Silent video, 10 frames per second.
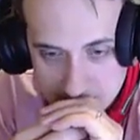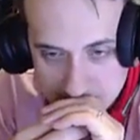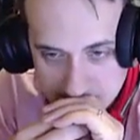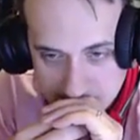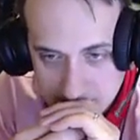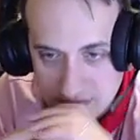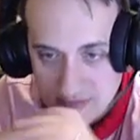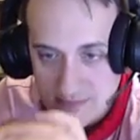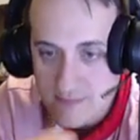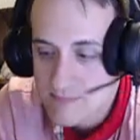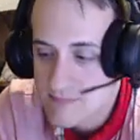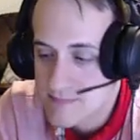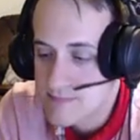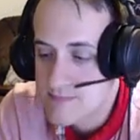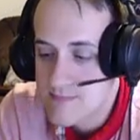but the board needs to
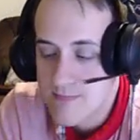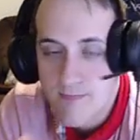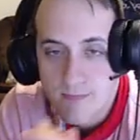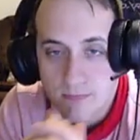be pretty